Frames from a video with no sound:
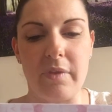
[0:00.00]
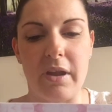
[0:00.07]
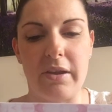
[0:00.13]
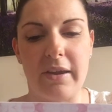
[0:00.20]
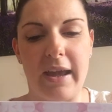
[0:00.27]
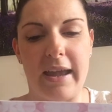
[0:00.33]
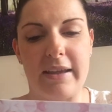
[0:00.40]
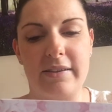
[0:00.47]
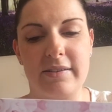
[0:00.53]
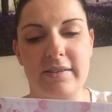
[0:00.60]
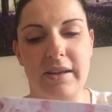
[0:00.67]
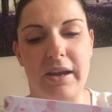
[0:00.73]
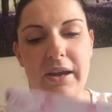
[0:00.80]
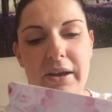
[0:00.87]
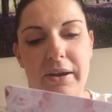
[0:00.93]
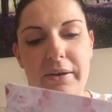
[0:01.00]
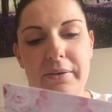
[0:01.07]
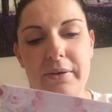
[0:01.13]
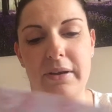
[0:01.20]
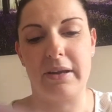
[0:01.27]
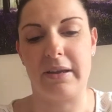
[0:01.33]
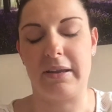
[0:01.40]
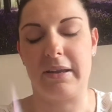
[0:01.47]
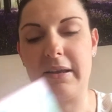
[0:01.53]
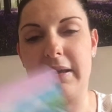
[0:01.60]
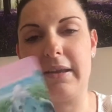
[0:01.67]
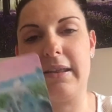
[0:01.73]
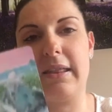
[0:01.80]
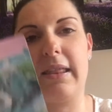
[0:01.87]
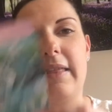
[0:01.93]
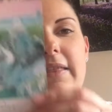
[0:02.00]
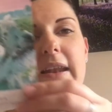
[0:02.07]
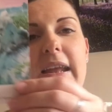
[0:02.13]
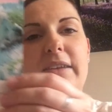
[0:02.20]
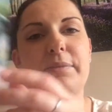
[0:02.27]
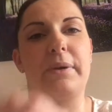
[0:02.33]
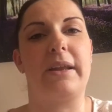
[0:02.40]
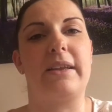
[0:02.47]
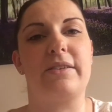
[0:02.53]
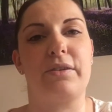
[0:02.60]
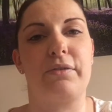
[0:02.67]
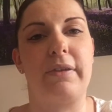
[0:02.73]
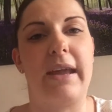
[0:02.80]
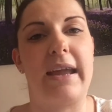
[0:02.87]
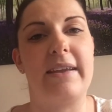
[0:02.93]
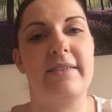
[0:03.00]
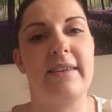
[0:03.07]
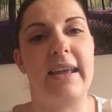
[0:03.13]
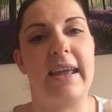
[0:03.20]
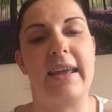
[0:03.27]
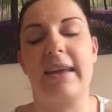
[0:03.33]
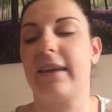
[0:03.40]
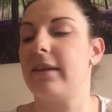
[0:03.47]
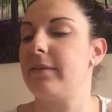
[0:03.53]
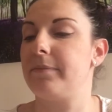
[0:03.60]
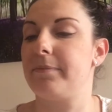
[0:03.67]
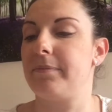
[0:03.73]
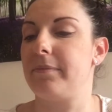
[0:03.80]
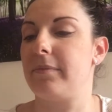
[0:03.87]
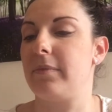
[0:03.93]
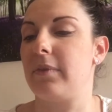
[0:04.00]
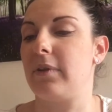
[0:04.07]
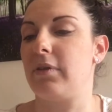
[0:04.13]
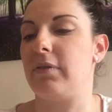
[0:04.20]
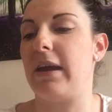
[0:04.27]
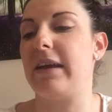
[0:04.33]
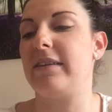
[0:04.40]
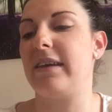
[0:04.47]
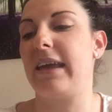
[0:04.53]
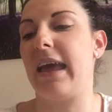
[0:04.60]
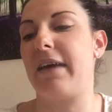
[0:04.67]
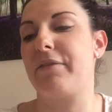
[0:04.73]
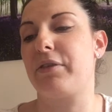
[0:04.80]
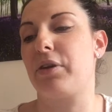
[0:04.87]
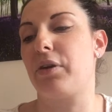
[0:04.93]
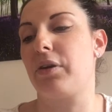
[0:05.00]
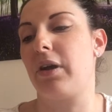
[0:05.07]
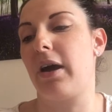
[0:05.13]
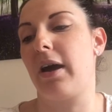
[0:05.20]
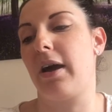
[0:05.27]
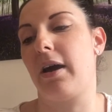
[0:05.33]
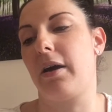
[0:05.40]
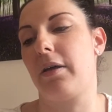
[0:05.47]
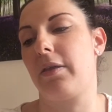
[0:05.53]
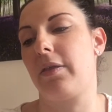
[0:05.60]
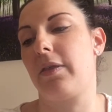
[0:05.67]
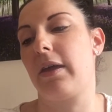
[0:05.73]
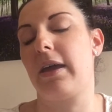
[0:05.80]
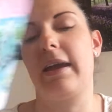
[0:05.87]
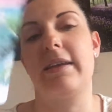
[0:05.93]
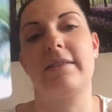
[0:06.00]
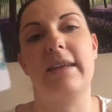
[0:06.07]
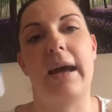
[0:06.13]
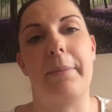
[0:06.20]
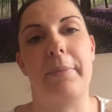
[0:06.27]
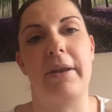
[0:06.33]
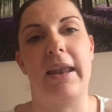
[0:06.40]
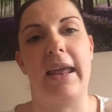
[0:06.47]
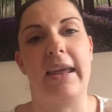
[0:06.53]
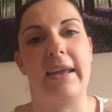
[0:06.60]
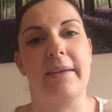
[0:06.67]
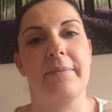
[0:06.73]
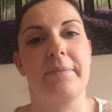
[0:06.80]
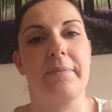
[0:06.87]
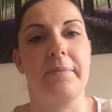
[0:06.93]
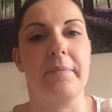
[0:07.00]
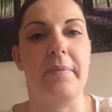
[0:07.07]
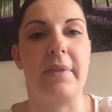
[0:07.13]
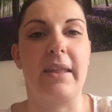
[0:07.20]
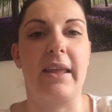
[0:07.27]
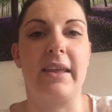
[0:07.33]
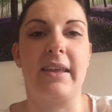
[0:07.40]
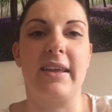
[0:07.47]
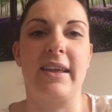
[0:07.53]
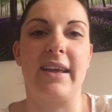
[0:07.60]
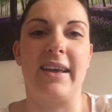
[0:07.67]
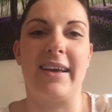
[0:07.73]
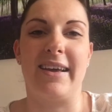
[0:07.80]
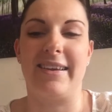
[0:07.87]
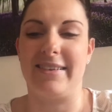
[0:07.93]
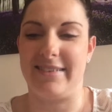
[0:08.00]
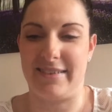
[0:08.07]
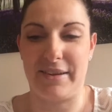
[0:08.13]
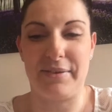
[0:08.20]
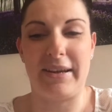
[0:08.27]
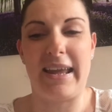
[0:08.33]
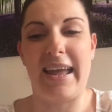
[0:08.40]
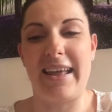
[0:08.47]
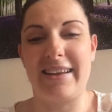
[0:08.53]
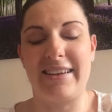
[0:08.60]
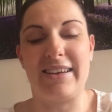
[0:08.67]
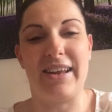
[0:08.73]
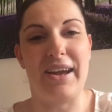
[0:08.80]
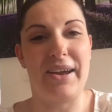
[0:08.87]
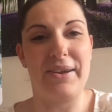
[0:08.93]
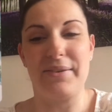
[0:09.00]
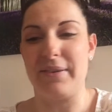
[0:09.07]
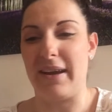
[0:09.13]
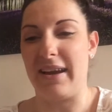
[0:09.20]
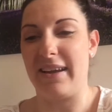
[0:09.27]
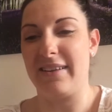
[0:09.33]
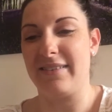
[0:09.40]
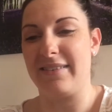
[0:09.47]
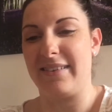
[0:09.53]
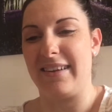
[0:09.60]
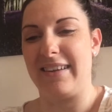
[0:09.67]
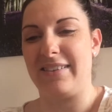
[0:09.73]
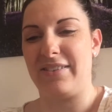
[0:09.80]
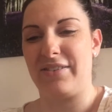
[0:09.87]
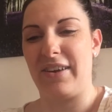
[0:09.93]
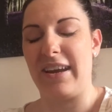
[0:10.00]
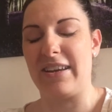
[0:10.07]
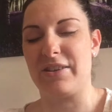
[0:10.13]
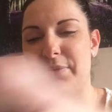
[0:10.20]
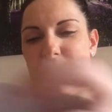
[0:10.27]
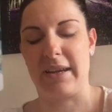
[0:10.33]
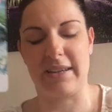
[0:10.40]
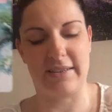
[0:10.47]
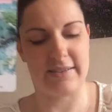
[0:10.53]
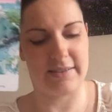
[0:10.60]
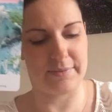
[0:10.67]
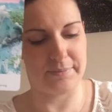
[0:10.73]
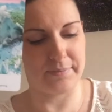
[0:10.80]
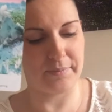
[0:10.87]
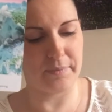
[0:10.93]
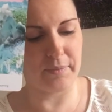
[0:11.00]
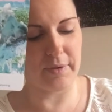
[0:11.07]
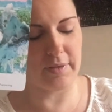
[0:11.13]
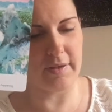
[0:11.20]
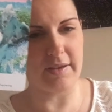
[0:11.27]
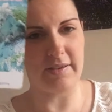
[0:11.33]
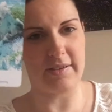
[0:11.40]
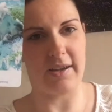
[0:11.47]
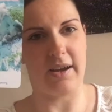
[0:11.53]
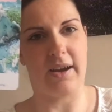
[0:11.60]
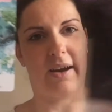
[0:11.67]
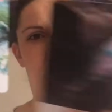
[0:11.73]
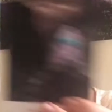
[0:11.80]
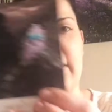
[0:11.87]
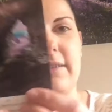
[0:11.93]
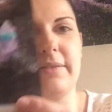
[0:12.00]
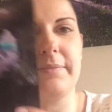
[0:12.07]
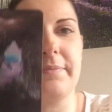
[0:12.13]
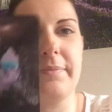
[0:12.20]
Okay, so then the next one is creating heaven on earth. It's happening. So again, you know, and it's strange because with this card,